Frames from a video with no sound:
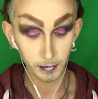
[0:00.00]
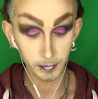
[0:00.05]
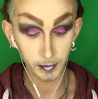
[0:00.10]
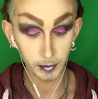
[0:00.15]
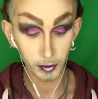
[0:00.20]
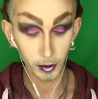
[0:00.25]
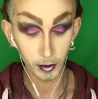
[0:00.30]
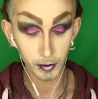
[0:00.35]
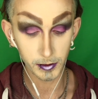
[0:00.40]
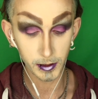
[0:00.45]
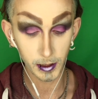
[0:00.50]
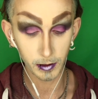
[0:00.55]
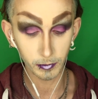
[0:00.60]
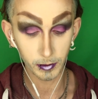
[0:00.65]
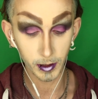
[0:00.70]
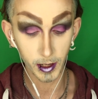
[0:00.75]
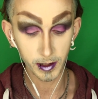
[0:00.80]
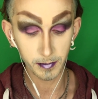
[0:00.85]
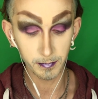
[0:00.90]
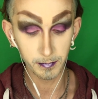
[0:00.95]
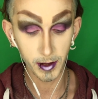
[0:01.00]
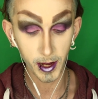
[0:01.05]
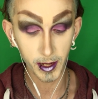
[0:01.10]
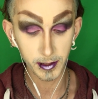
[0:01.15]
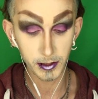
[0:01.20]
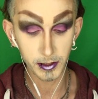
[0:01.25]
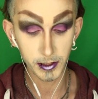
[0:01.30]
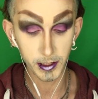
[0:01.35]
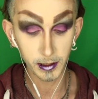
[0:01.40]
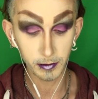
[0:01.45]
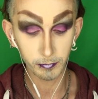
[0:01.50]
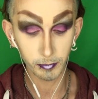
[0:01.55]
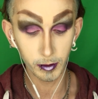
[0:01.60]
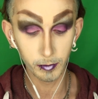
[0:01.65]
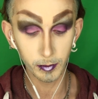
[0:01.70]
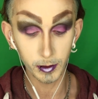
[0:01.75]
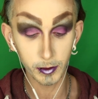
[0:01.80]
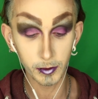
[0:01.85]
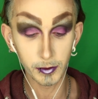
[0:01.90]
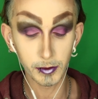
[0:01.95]
If it turns out like bad shit,
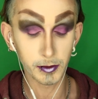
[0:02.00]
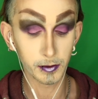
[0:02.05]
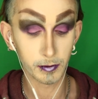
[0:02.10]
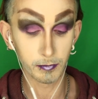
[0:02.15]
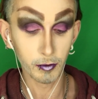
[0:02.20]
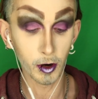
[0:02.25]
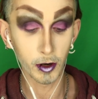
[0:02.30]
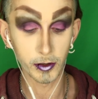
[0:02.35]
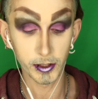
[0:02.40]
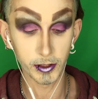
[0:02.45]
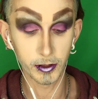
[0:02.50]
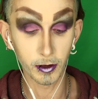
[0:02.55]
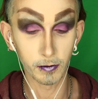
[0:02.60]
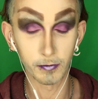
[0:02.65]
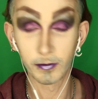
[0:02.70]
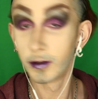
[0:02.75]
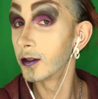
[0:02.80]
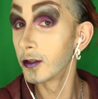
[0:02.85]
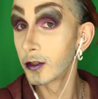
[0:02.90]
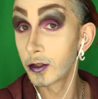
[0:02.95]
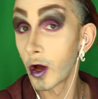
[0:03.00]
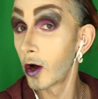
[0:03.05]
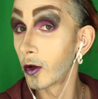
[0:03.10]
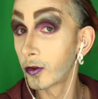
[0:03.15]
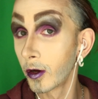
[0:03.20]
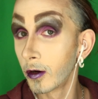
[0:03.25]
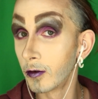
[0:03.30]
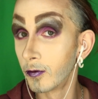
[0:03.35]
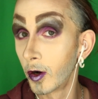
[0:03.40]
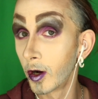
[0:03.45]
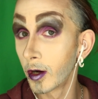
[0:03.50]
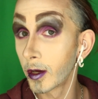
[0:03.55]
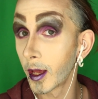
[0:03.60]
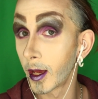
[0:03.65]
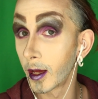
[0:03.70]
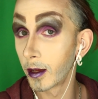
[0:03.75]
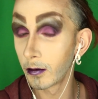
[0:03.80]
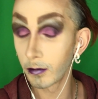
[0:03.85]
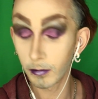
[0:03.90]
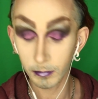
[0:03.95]
we will just wash it off and start over
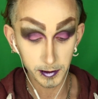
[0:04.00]
again.